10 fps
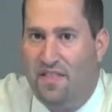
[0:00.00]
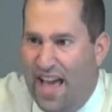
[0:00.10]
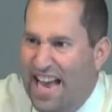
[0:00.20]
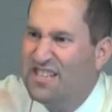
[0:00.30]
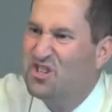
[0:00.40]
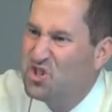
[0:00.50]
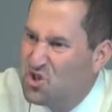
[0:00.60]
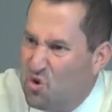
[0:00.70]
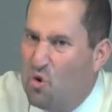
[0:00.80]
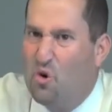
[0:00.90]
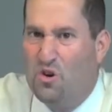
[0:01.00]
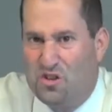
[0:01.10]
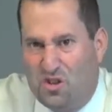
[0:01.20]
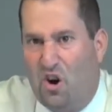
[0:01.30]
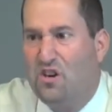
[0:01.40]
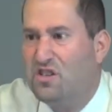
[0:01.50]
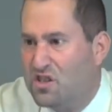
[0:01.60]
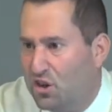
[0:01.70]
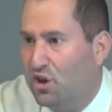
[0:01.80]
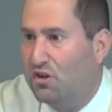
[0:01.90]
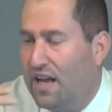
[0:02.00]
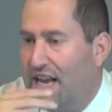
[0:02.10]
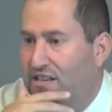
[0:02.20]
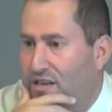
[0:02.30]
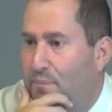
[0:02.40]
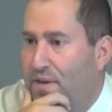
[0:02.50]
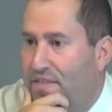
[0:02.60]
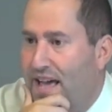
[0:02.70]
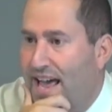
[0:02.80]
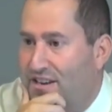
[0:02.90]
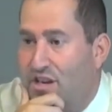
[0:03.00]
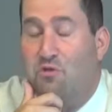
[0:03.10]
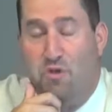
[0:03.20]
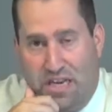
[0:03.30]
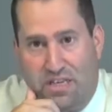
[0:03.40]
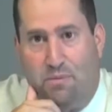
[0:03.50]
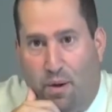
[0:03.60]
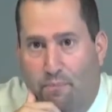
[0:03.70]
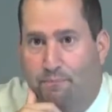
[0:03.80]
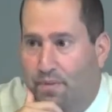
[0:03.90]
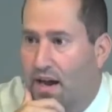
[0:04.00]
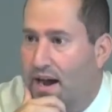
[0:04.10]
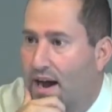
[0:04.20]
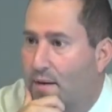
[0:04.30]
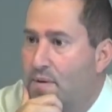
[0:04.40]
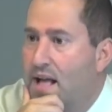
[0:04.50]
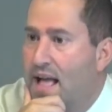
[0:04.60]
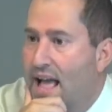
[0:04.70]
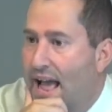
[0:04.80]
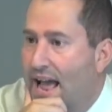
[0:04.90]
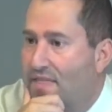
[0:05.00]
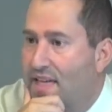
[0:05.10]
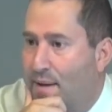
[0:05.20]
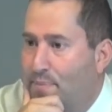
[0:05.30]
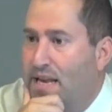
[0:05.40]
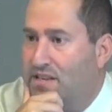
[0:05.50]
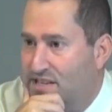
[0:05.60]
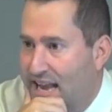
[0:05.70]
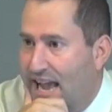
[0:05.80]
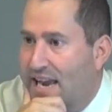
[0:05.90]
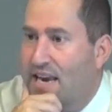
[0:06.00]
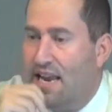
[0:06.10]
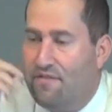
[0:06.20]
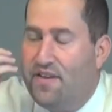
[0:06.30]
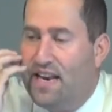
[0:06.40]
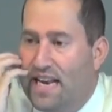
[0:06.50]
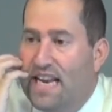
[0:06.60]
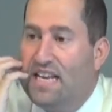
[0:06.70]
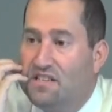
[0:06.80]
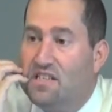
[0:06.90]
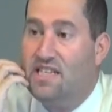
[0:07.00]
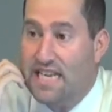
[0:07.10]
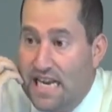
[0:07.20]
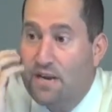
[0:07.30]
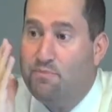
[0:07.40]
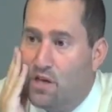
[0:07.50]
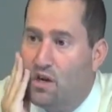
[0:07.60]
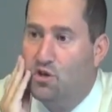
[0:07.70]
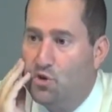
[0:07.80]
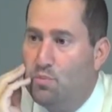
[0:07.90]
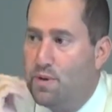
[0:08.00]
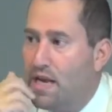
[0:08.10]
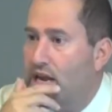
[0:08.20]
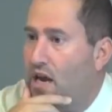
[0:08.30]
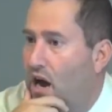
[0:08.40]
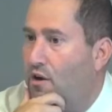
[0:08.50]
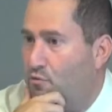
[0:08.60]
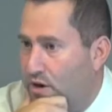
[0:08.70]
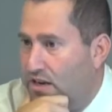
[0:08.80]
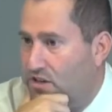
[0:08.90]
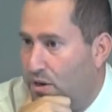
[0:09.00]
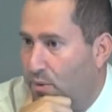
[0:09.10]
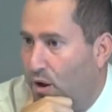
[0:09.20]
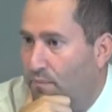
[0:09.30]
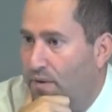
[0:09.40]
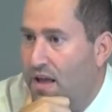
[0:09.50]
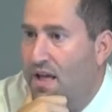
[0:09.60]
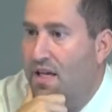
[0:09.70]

That sure starts to look like something that is unreasonable. And that being said, if it is deemed to be unreasonable,